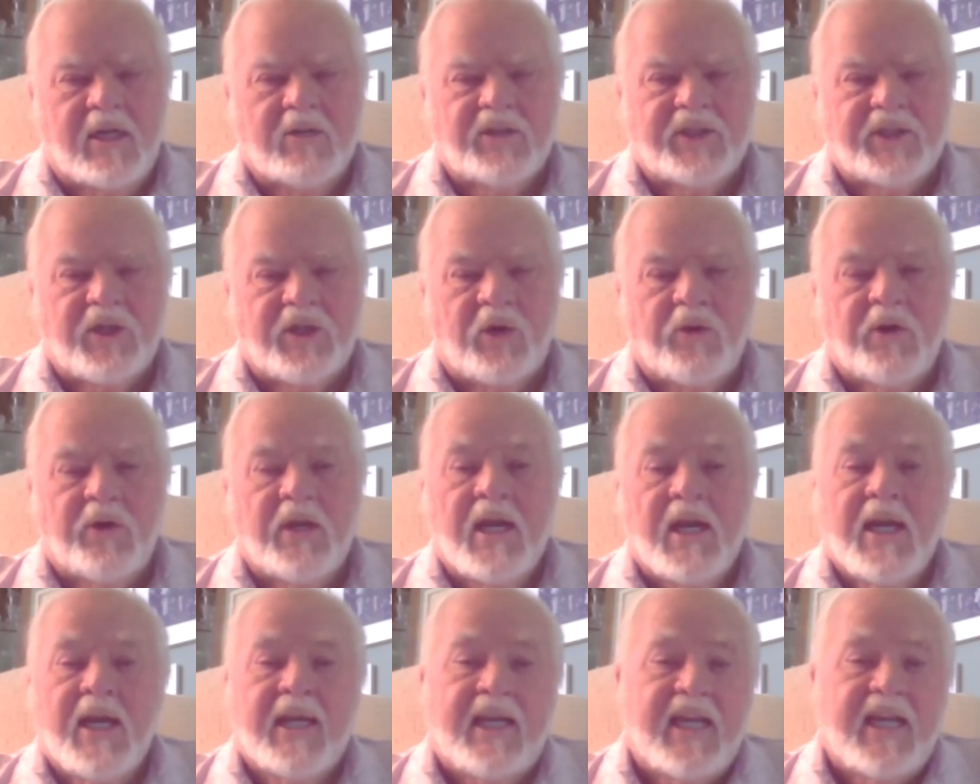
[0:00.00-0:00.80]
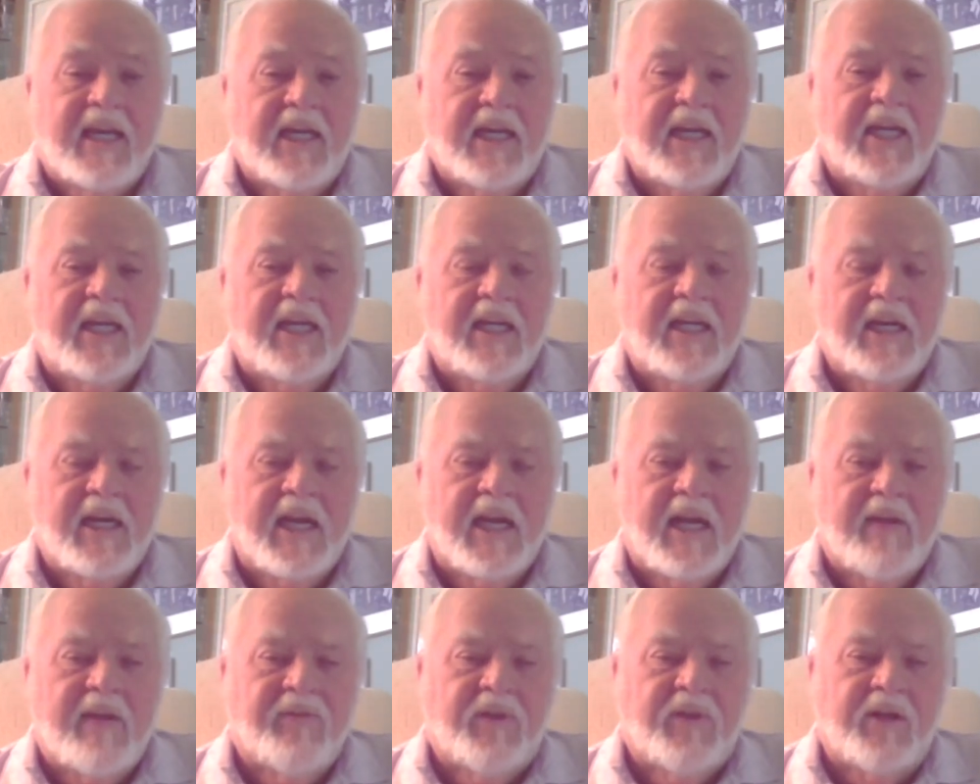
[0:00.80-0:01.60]
so Kenny didn't
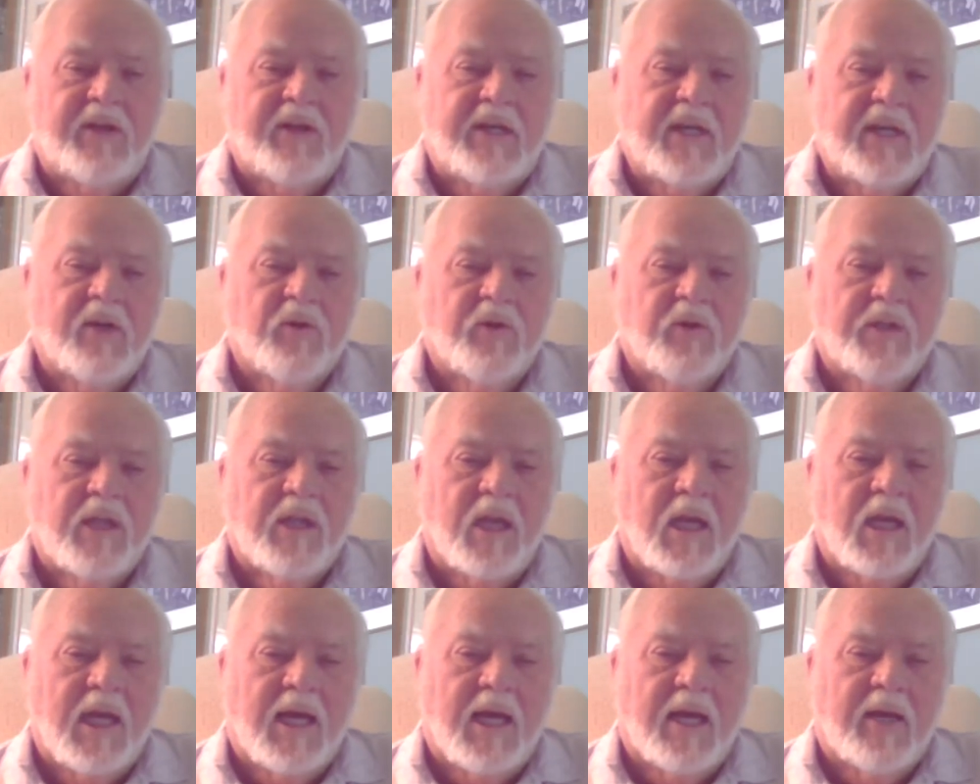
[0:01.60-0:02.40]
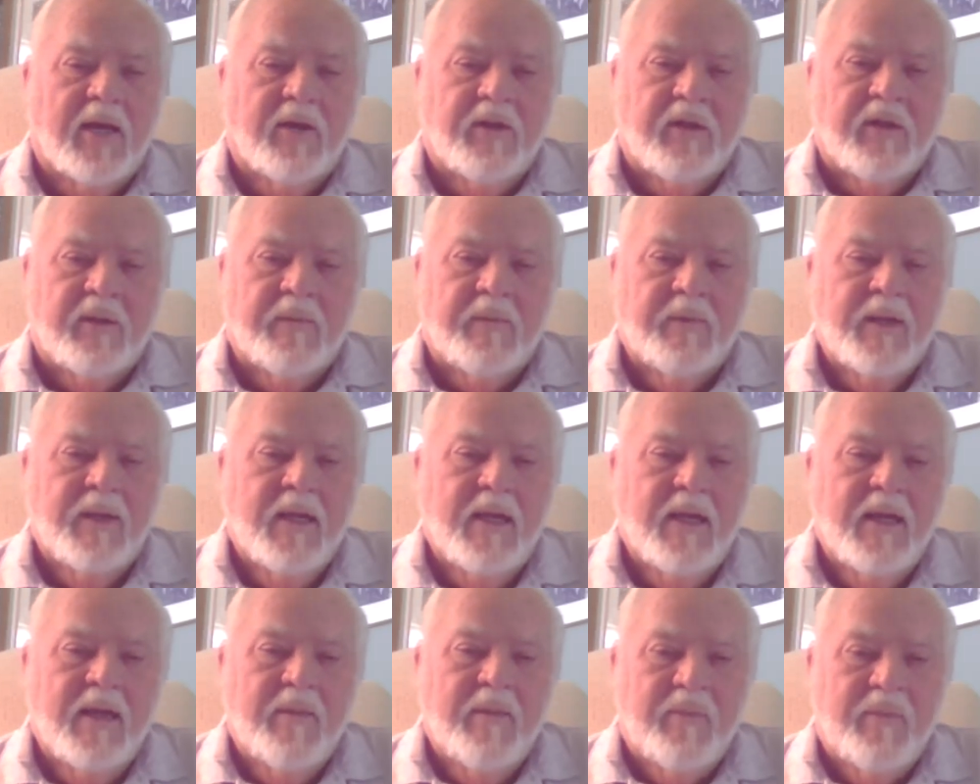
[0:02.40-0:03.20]
have to deal with a lot of the
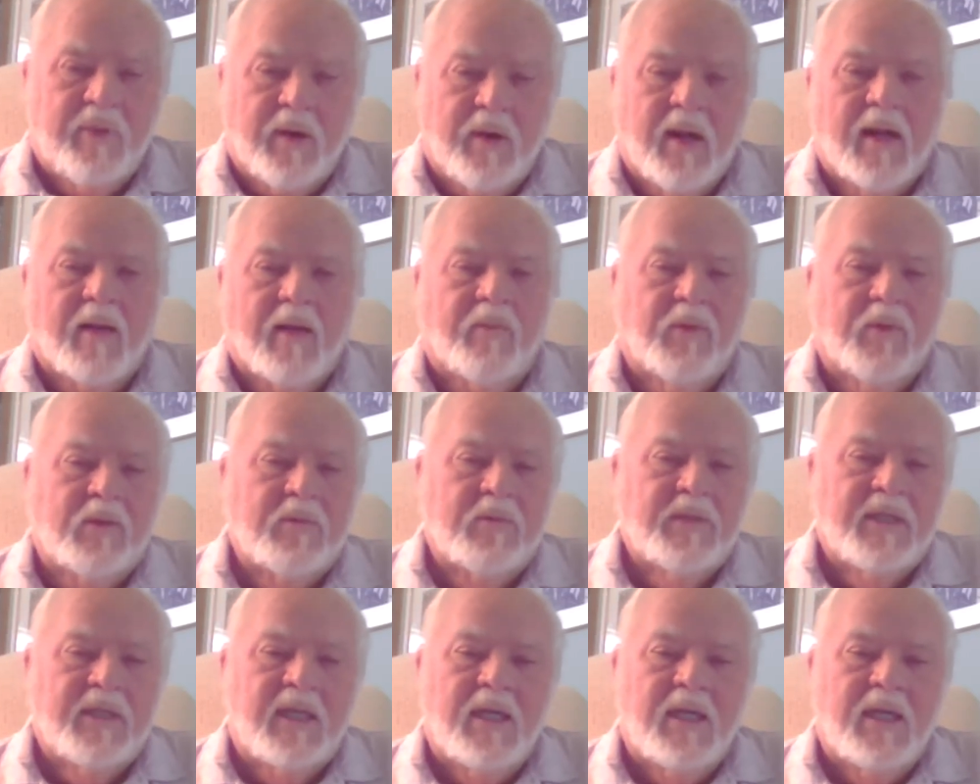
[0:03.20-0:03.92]
problems.